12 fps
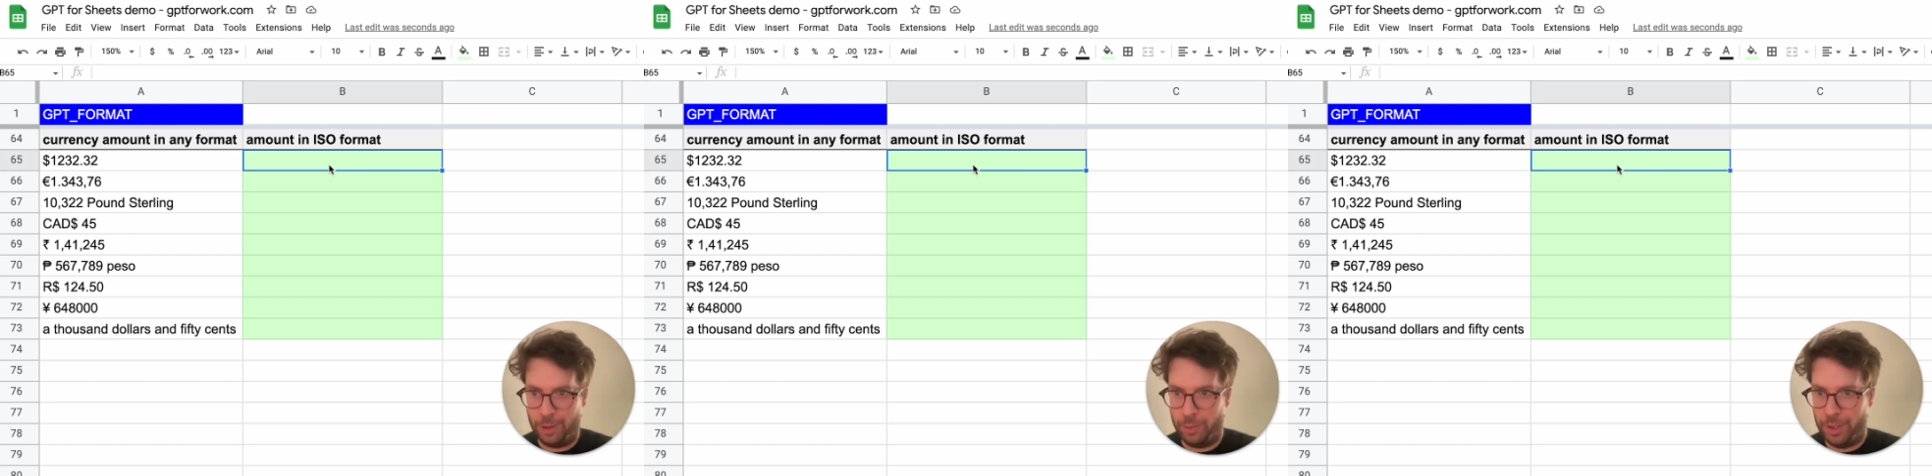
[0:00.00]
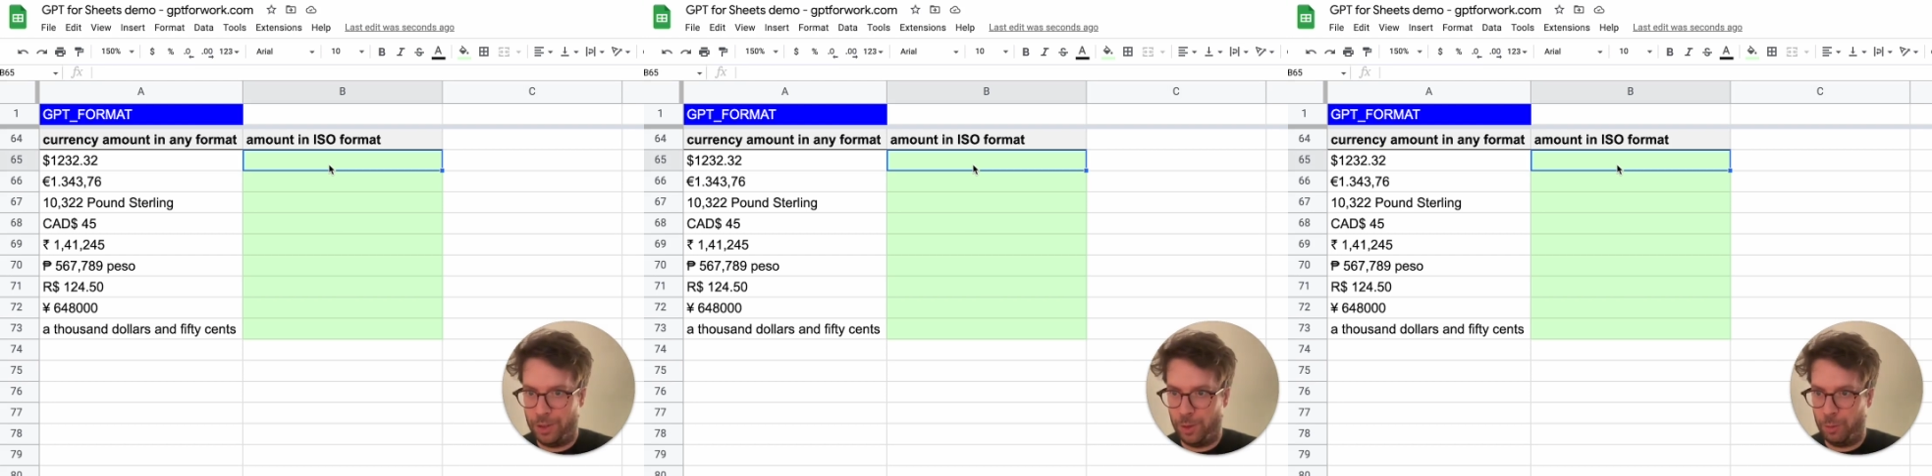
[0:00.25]
be
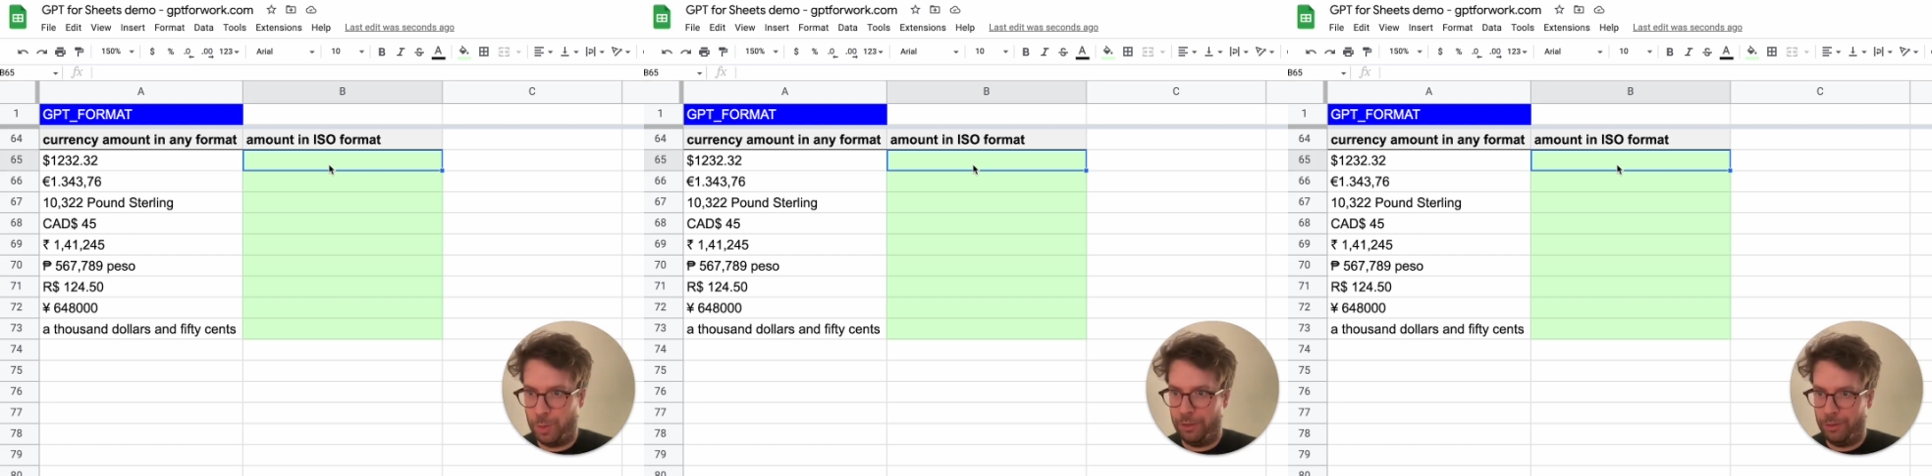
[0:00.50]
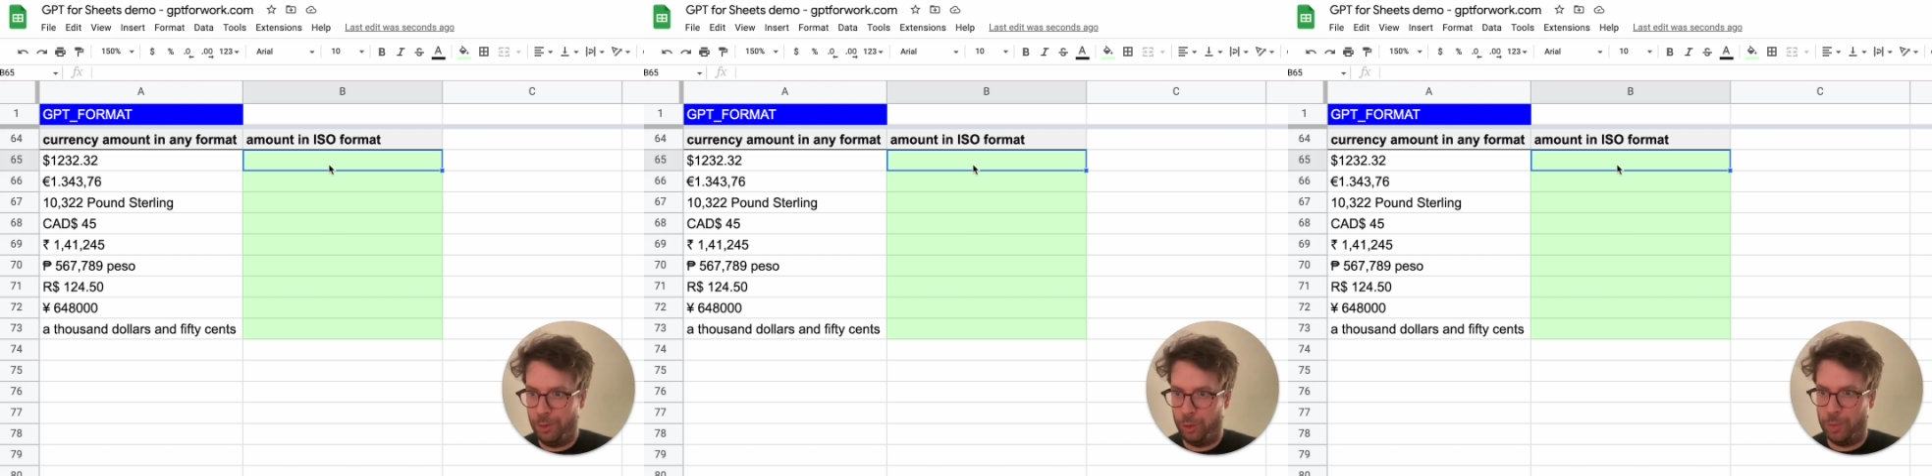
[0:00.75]
quite
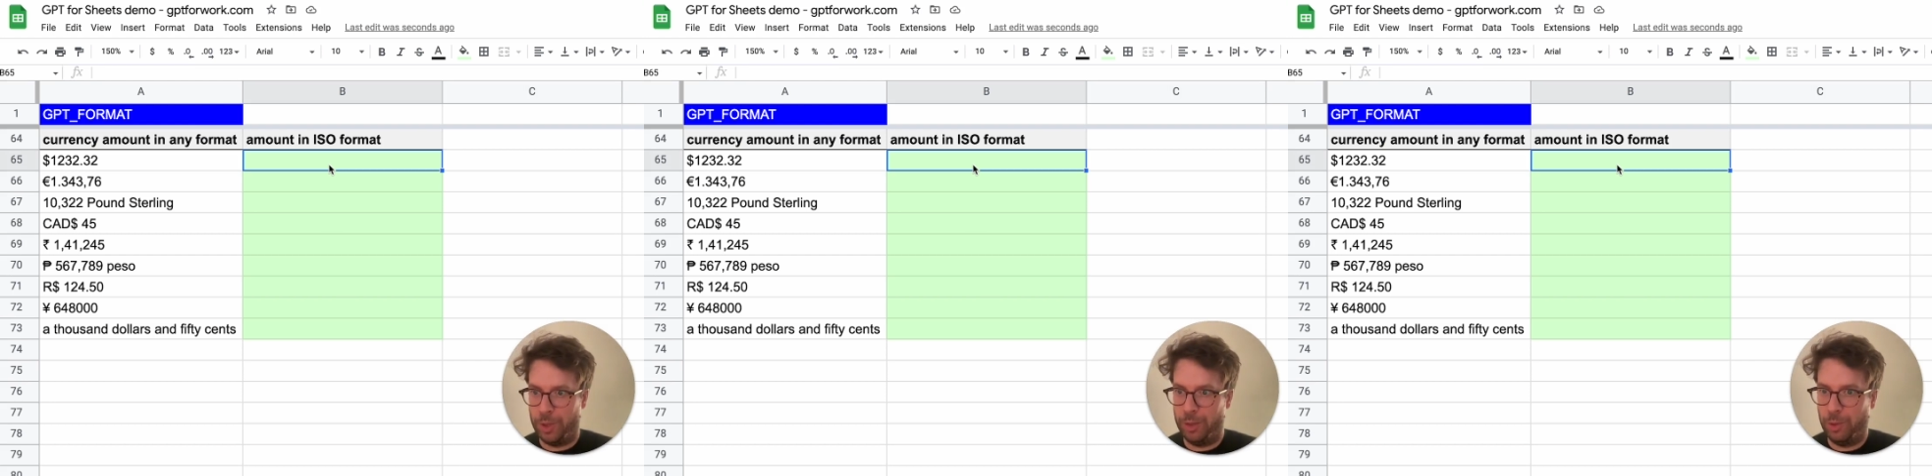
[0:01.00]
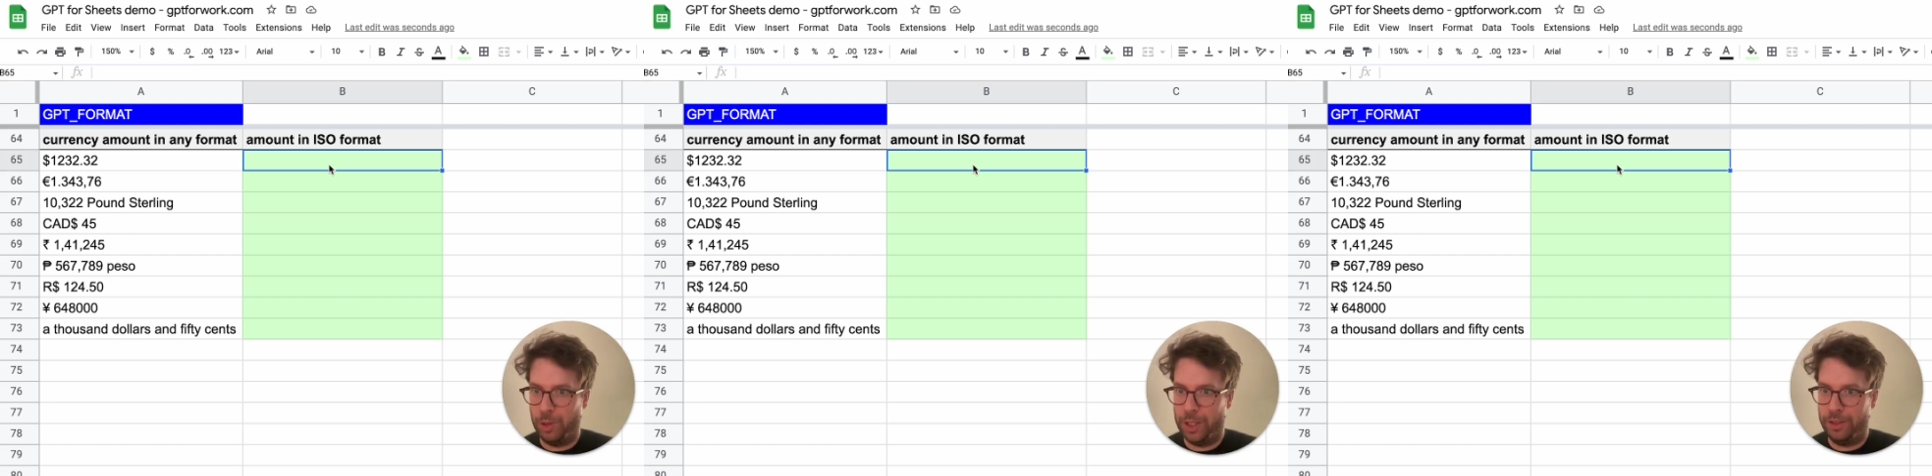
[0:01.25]
painful to
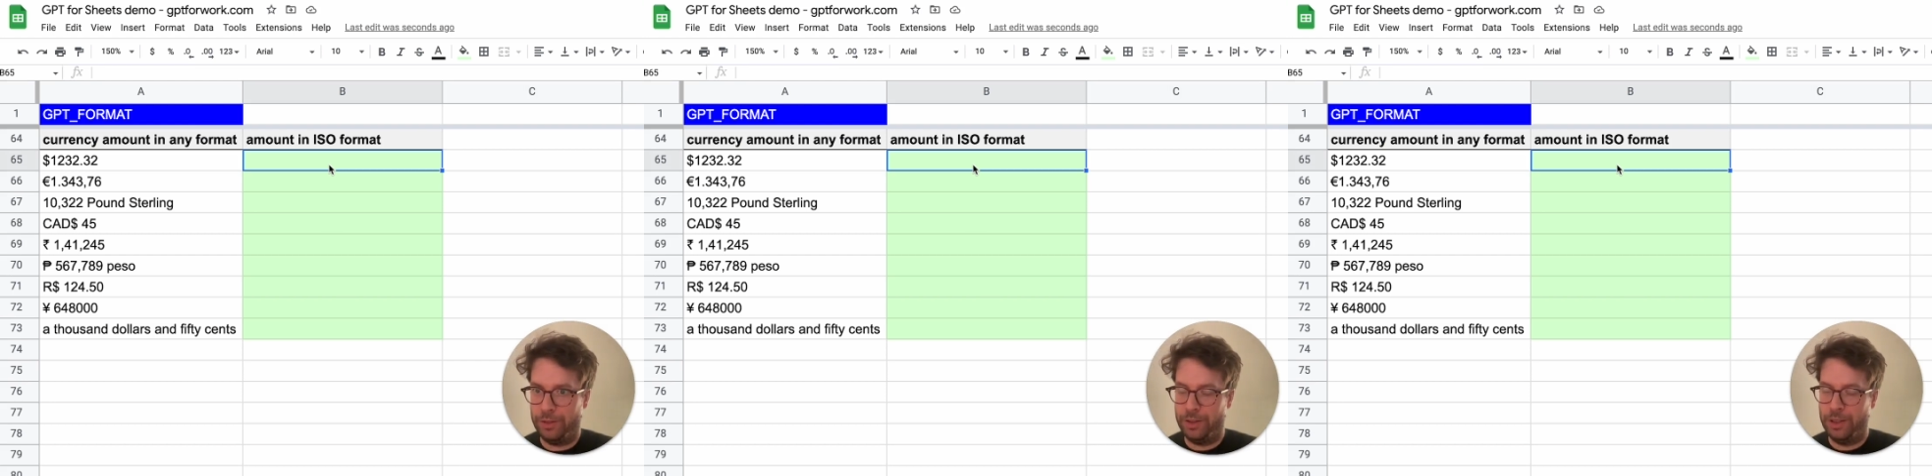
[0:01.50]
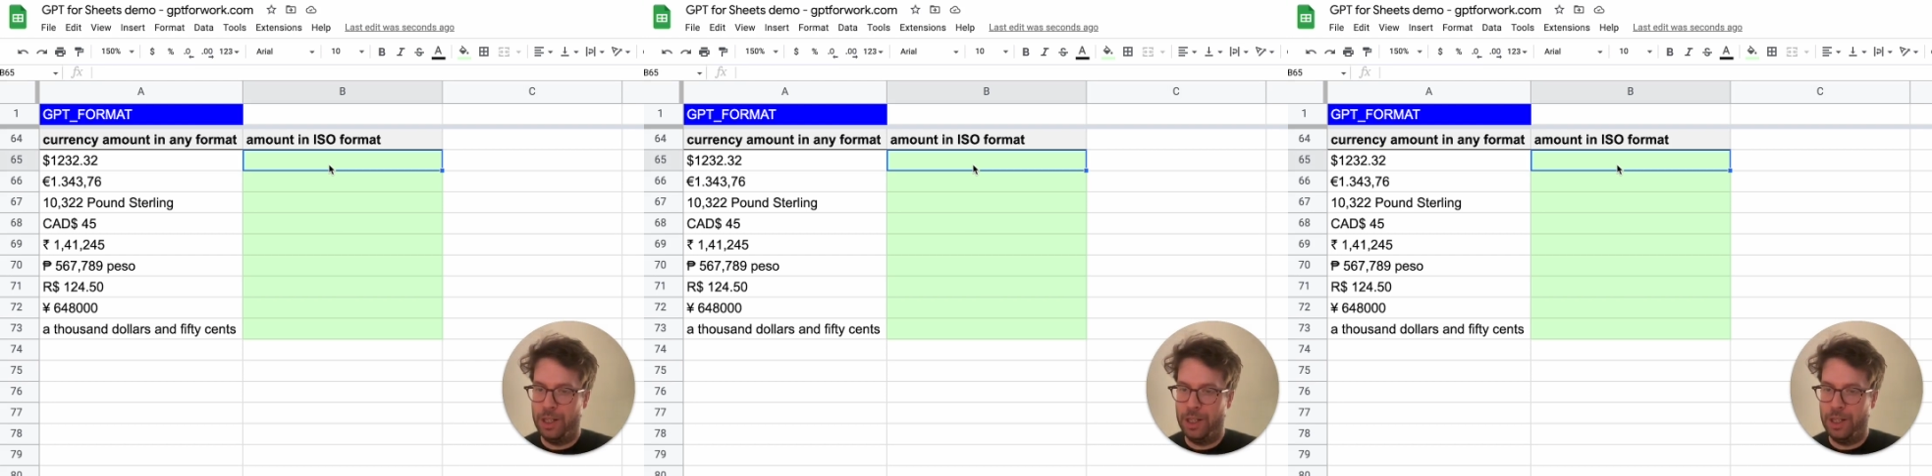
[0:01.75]
manipulate.